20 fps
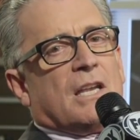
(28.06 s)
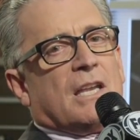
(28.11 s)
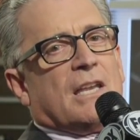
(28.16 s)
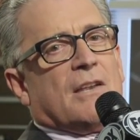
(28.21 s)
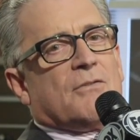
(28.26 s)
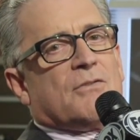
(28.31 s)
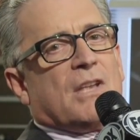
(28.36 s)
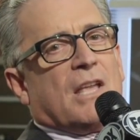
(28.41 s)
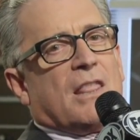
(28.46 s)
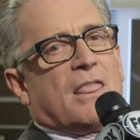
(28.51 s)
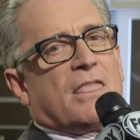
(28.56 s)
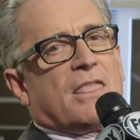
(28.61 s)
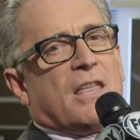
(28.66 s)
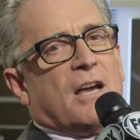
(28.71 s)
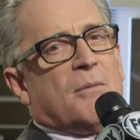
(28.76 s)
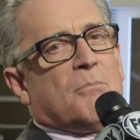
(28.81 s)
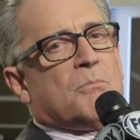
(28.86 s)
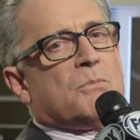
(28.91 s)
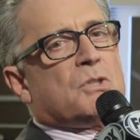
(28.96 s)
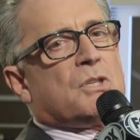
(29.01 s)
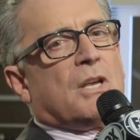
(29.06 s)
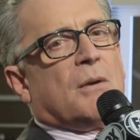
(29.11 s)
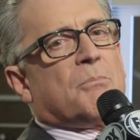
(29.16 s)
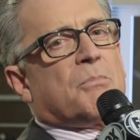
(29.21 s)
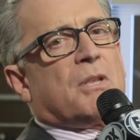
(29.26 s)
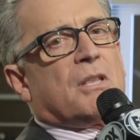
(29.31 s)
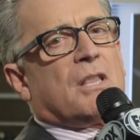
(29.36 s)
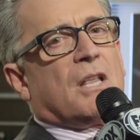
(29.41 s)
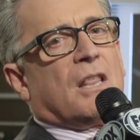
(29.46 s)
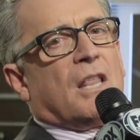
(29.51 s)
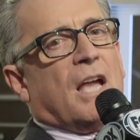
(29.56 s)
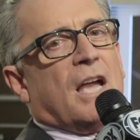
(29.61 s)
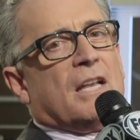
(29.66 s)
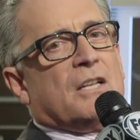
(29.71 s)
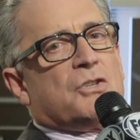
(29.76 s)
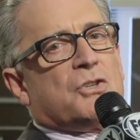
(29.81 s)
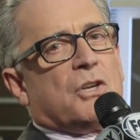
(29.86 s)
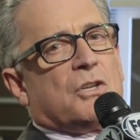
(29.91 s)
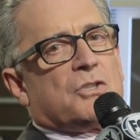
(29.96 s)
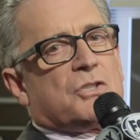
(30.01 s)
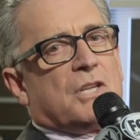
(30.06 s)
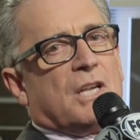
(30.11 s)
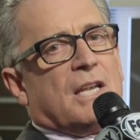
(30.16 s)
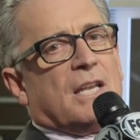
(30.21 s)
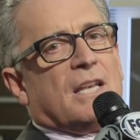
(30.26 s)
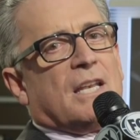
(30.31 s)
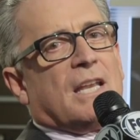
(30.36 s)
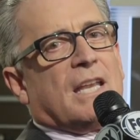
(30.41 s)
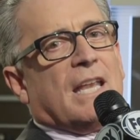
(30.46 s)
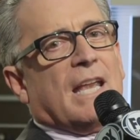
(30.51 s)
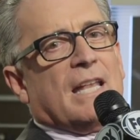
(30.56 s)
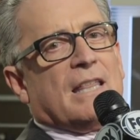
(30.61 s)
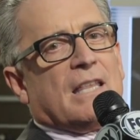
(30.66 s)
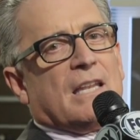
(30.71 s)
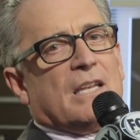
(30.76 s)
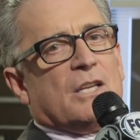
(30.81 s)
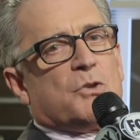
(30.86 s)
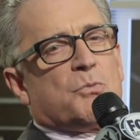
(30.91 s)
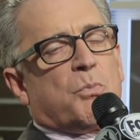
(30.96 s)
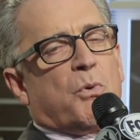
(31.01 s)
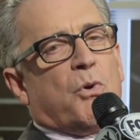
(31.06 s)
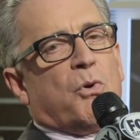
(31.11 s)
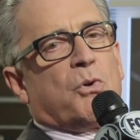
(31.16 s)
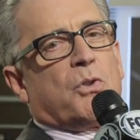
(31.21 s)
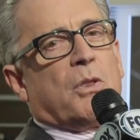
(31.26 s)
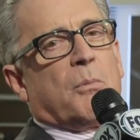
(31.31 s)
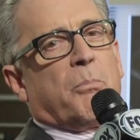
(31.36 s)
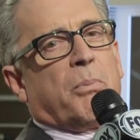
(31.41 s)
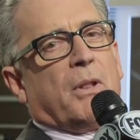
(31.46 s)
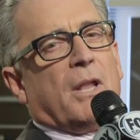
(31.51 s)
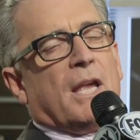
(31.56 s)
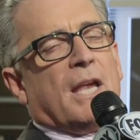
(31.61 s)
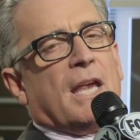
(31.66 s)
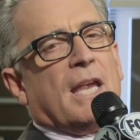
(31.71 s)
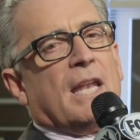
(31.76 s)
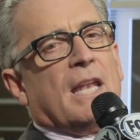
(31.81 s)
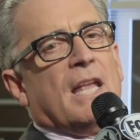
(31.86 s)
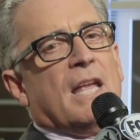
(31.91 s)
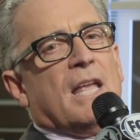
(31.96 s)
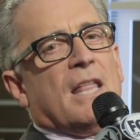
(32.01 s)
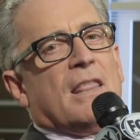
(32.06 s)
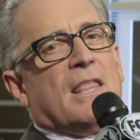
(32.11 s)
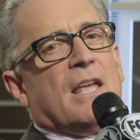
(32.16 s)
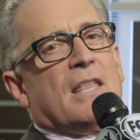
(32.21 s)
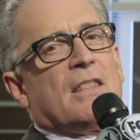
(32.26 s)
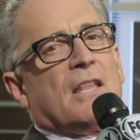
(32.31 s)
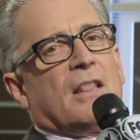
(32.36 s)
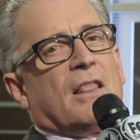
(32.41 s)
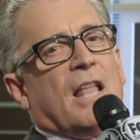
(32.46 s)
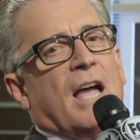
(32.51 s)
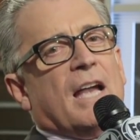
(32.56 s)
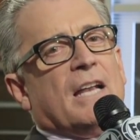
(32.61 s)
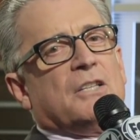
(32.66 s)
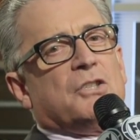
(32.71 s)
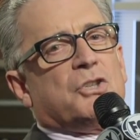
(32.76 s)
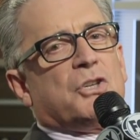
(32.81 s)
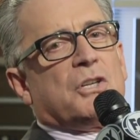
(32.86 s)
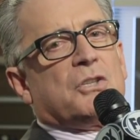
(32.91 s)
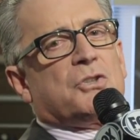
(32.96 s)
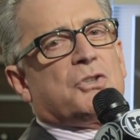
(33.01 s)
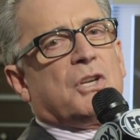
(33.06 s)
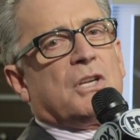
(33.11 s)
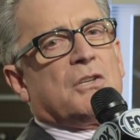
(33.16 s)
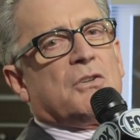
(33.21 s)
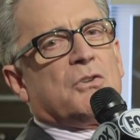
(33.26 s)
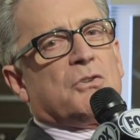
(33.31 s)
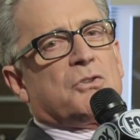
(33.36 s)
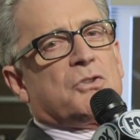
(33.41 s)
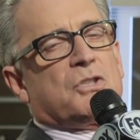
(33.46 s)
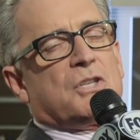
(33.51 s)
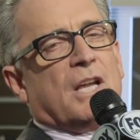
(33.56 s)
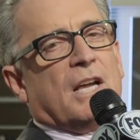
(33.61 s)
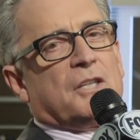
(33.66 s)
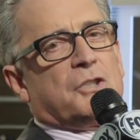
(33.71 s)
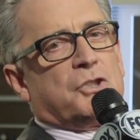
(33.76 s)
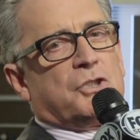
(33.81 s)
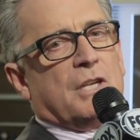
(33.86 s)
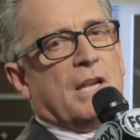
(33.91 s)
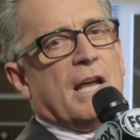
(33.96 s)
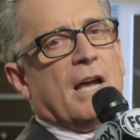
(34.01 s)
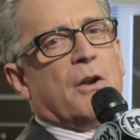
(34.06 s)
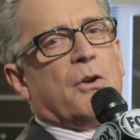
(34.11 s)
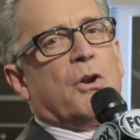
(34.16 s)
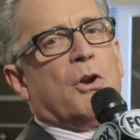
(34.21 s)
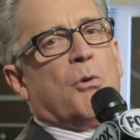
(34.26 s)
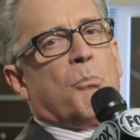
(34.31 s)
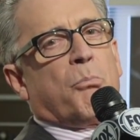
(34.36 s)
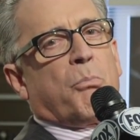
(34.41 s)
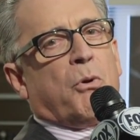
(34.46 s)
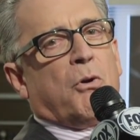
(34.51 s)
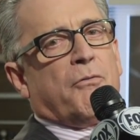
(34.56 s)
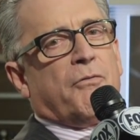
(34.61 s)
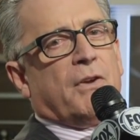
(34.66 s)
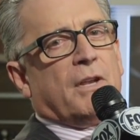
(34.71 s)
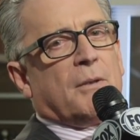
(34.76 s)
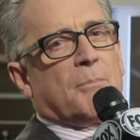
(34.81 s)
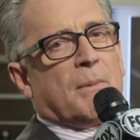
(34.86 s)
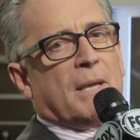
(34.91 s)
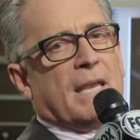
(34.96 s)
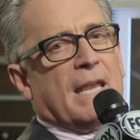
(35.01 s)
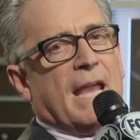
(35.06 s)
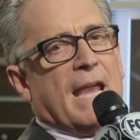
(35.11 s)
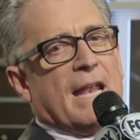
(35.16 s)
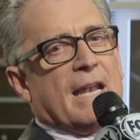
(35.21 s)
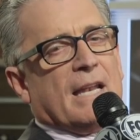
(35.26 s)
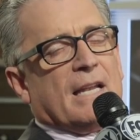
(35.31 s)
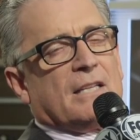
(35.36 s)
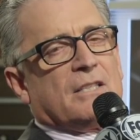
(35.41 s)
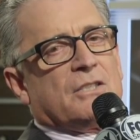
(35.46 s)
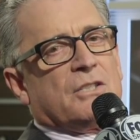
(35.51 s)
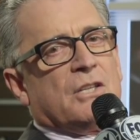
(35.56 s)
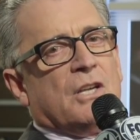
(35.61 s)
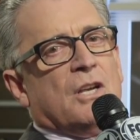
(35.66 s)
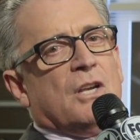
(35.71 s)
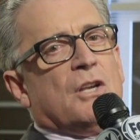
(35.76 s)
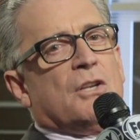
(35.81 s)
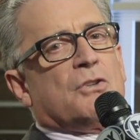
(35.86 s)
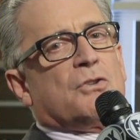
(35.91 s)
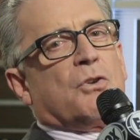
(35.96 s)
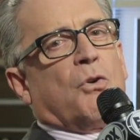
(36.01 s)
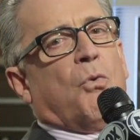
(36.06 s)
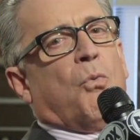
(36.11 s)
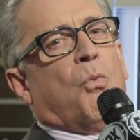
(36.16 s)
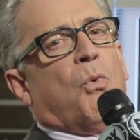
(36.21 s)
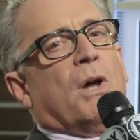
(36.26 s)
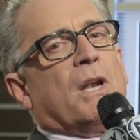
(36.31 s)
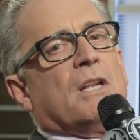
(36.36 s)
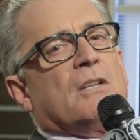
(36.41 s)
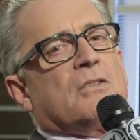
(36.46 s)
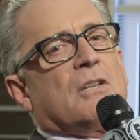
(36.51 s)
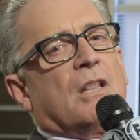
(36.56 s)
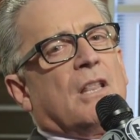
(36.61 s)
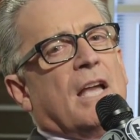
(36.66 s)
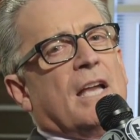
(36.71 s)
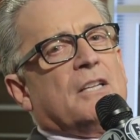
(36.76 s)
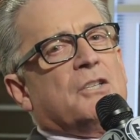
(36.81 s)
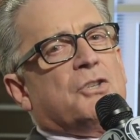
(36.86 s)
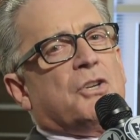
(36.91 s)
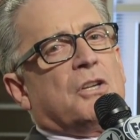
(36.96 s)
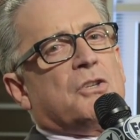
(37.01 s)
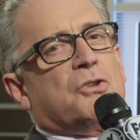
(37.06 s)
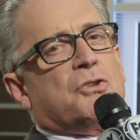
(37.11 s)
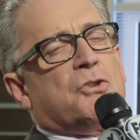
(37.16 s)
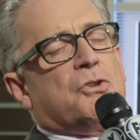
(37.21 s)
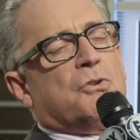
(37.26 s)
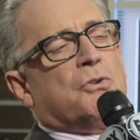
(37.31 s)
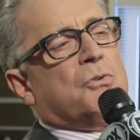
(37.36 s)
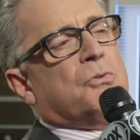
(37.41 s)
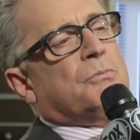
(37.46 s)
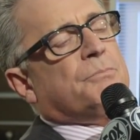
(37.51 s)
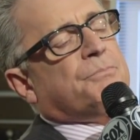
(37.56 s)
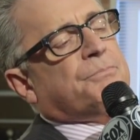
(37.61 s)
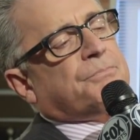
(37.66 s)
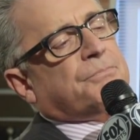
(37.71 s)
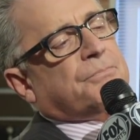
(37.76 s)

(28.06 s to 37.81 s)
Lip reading: gives a thumbs up to the line judge to indicate that he's broke the plane. Then the line judge signals touchdown. Perfect mechanics. So what does the line judge do?